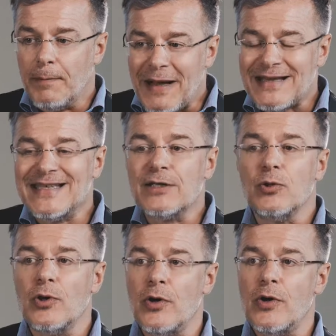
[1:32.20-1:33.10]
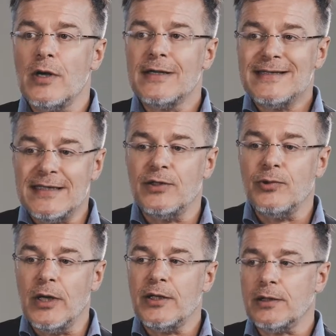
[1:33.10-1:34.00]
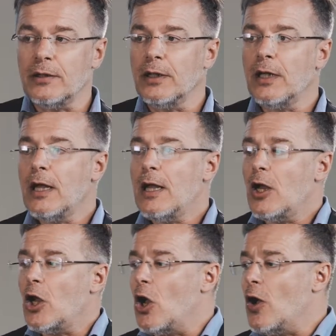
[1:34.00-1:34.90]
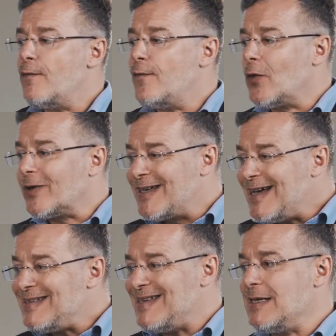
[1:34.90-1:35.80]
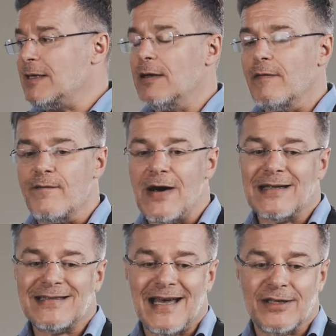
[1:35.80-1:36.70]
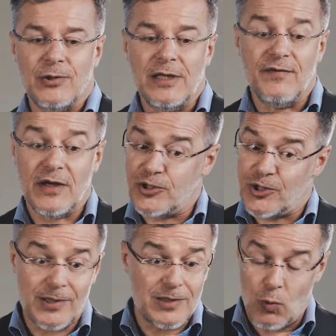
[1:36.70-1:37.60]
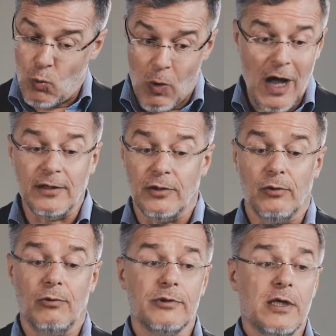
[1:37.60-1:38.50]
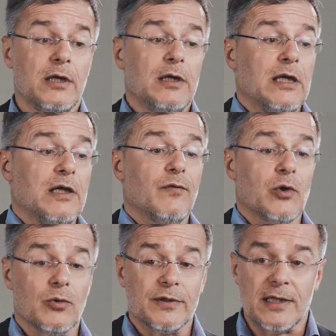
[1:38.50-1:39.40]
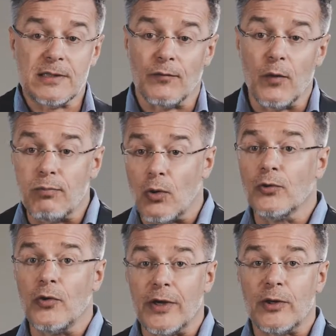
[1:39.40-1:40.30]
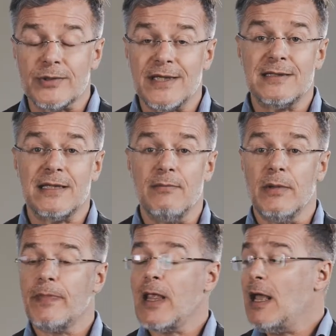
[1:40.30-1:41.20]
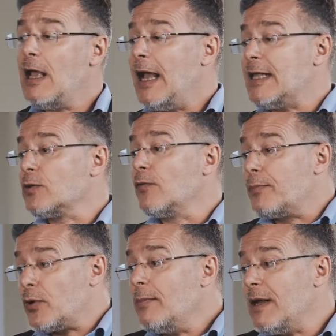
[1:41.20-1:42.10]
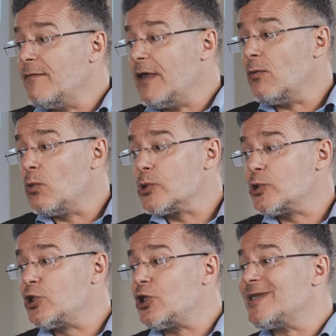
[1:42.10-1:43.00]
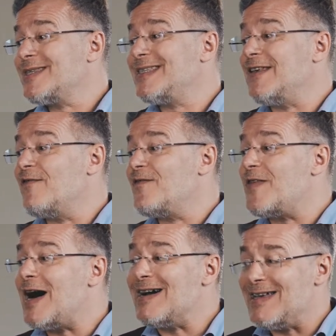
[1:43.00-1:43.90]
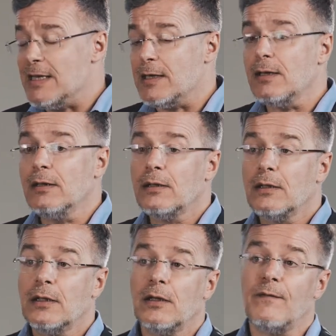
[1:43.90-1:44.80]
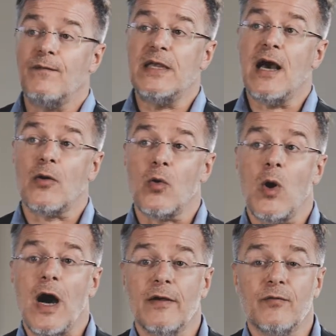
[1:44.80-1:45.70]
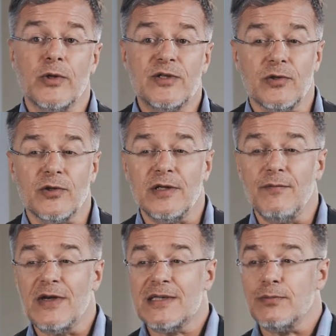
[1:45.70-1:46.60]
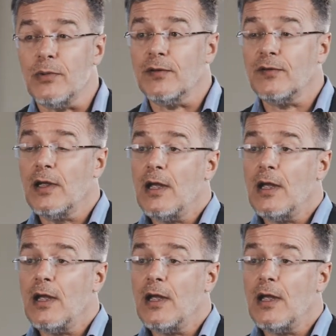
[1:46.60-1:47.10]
particular situation, forgetting that actually they're just one node in the context of a broader ecosystem. And so the problem there was justifying the ROI, the return on investment.